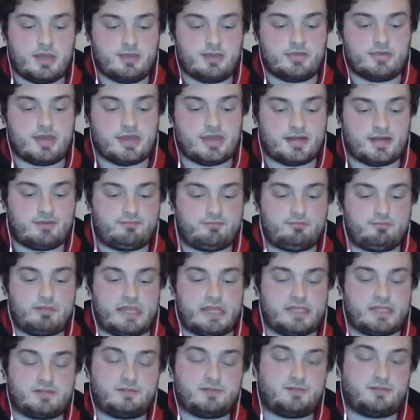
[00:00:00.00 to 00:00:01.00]
Then I've
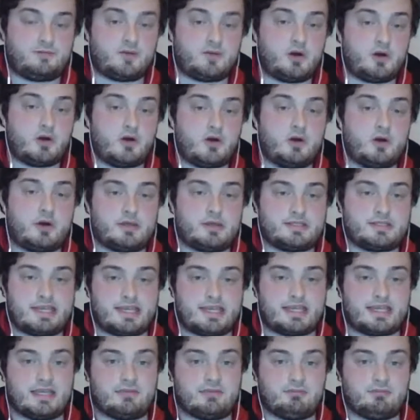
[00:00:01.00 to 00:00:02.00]
picked 4
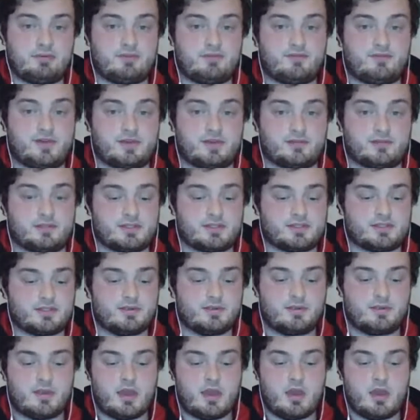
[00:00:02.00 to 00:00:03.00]
attacking midfielders.
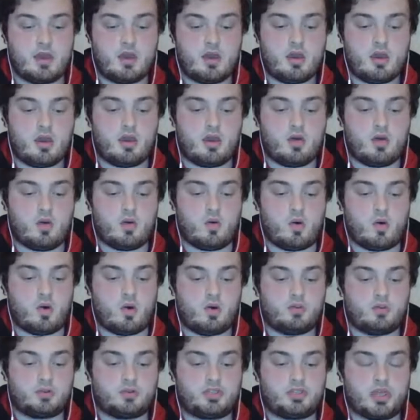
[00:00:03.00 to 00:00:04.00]

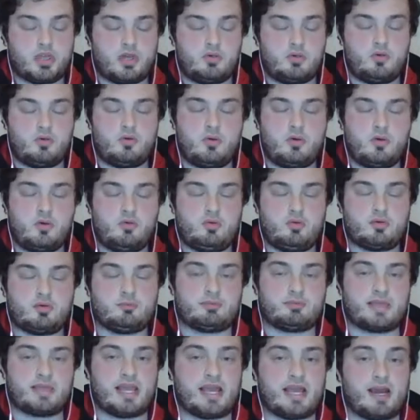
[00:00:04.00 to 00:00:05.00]
2 who can
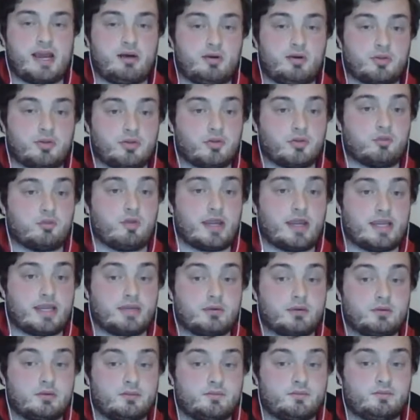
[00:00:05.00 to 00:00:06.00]
play out on the
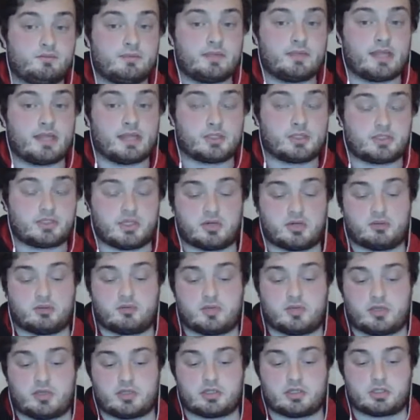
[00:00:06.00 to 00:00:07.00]
wing, and
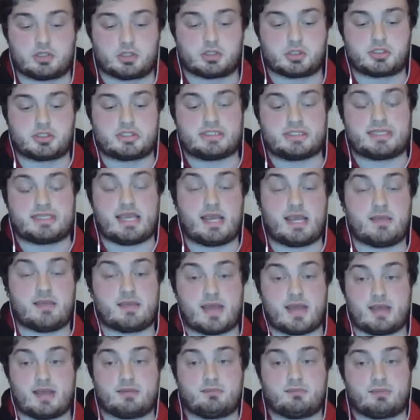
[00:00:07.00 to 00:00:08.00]
2 that can just sit in
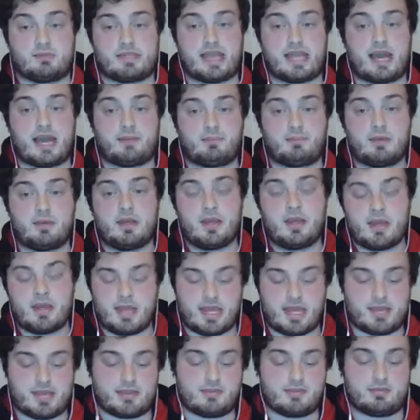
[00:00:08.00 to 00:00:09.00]
that gap
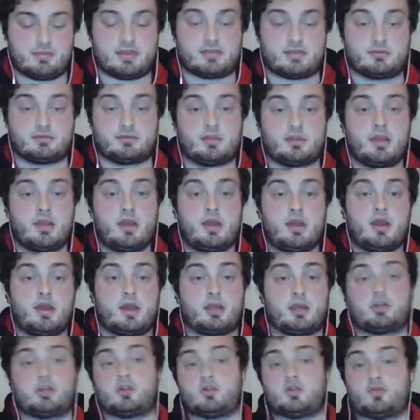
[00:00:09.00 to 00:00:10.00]
in the middle
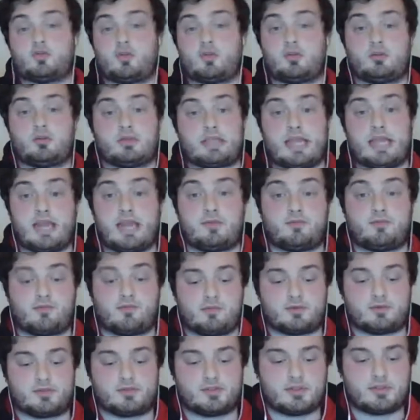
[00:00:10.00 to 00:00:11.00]
and control the game
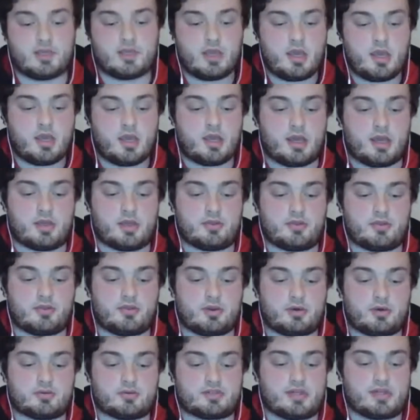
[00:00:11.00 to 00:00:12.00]
for us. And
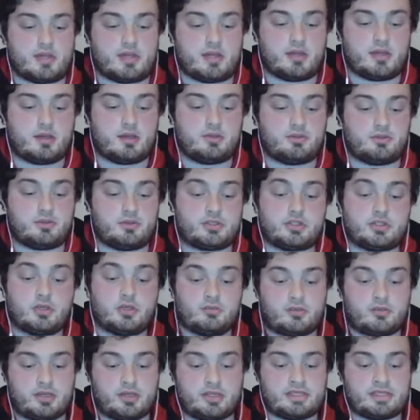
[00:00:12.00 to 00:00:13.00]
those are the
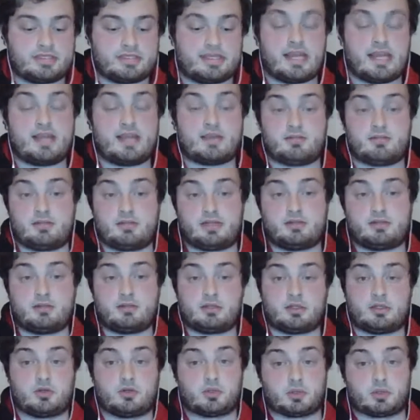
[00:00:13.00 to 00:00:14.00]
2 that can sit in the middle
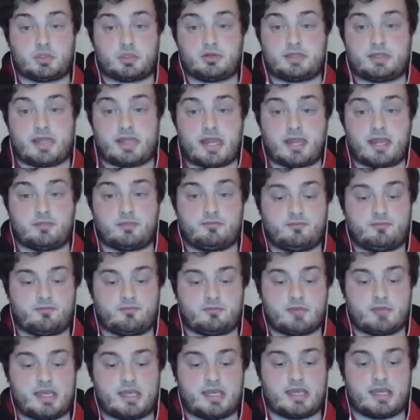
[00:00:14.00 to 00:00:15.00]
and control the game
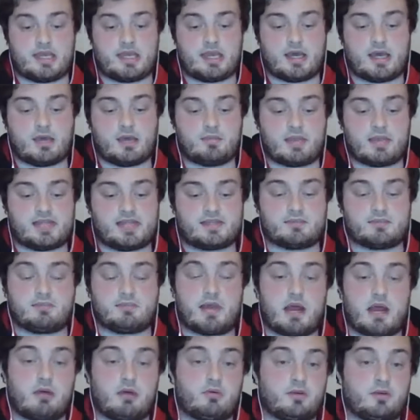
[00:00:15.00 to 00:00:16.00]
for me are Mason
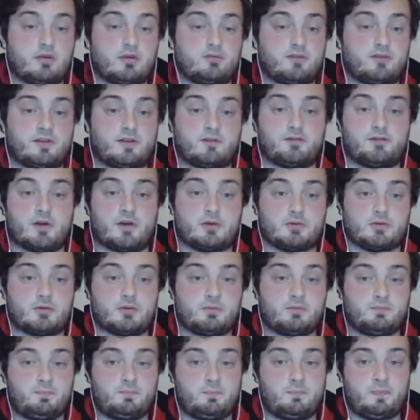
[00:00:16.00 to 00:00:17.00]
Mount and Phil
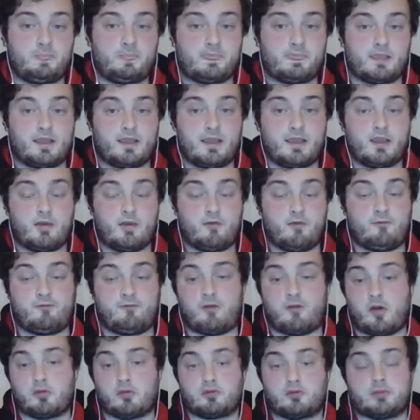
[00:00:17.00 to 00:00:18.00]
Foden.
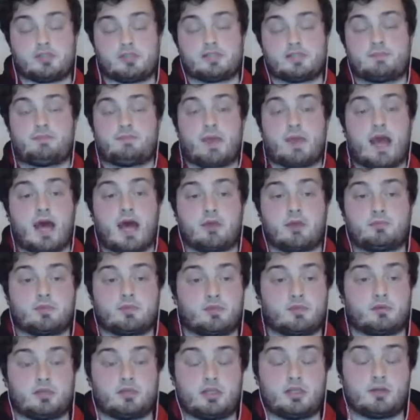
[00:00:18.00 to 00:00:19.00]
Foden is
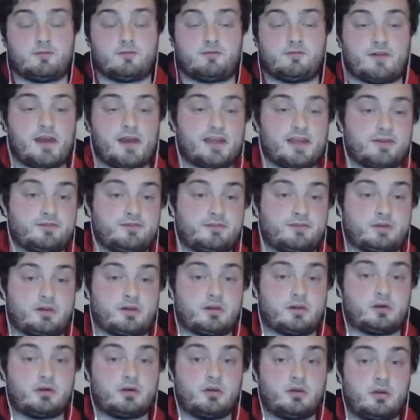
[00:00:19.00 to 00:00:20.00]
absolutely on fire
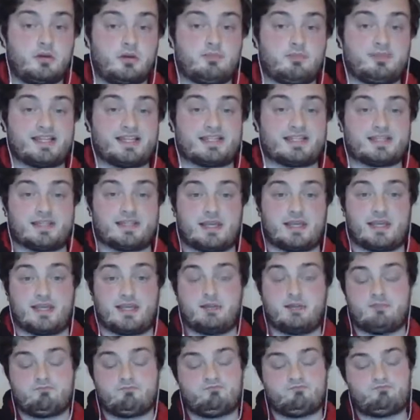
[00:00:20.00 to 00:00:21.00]
for Man City.
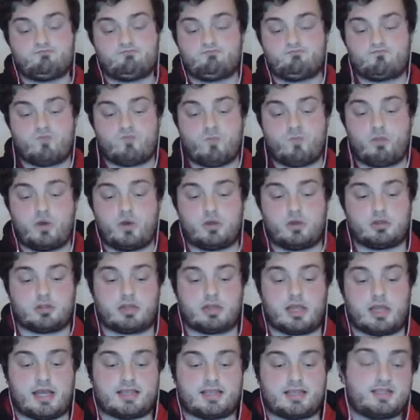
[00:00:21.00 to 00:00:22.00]
World
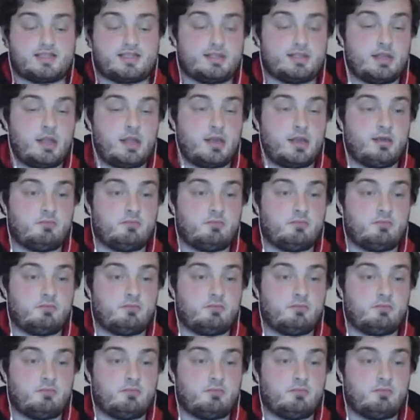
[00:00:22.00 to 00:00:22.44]
class.